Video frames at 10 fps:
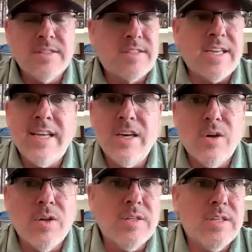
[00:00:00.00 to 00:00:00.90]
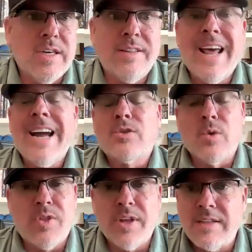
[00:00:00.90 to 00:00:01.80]
to heal and
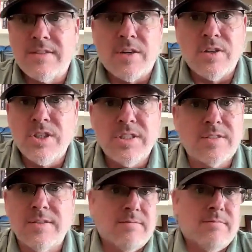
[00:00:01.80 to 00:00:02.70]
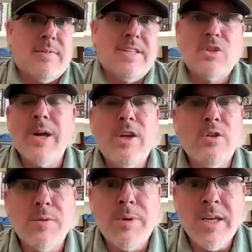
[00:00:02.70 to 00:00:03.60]
natural things are just, it's the way it
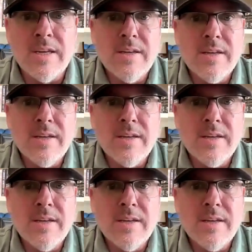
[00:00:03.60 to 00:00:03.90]
used to be.